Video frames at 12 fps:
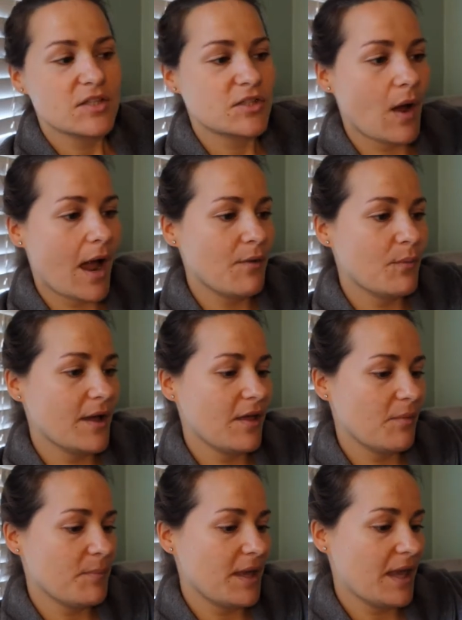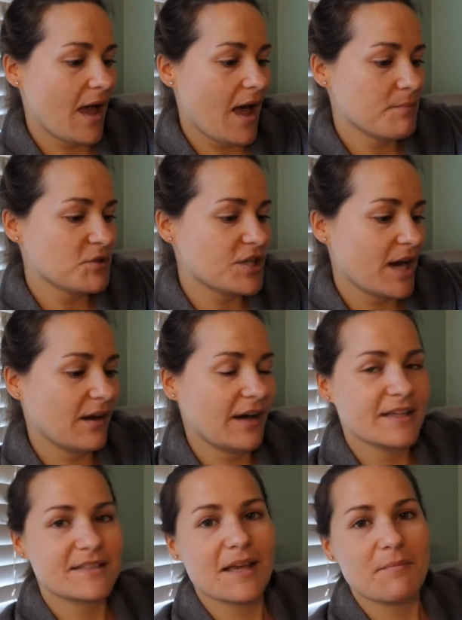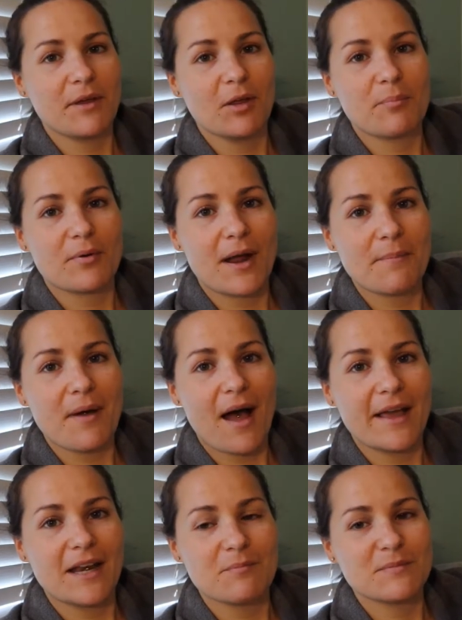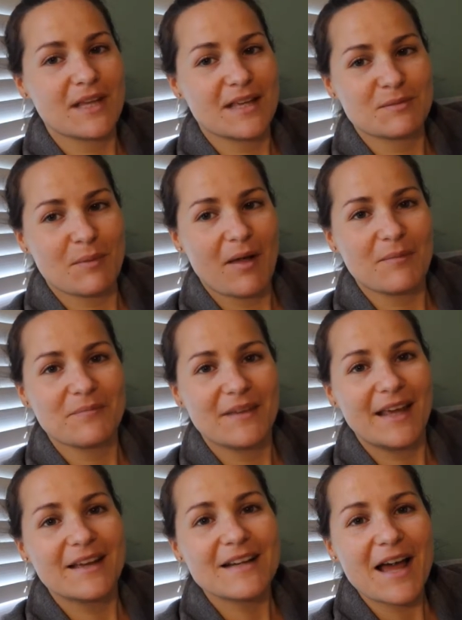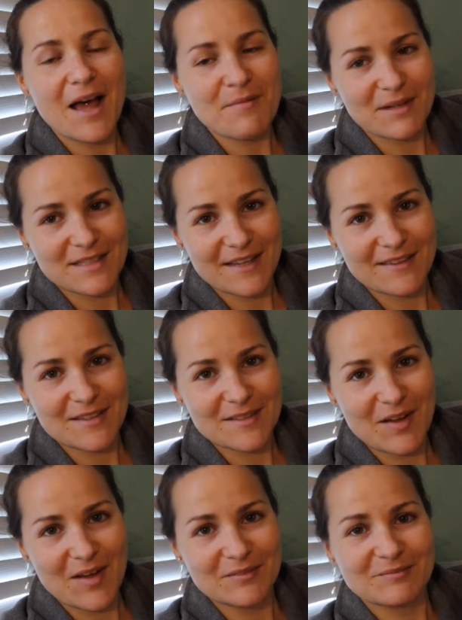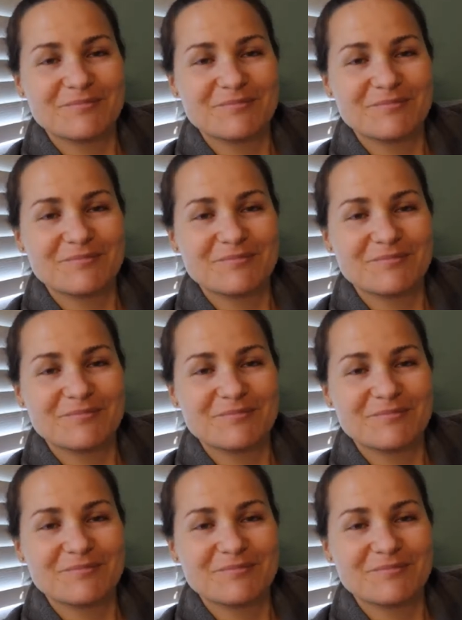So I will be sharing some meal prep items as well. And I'm gonna take this call.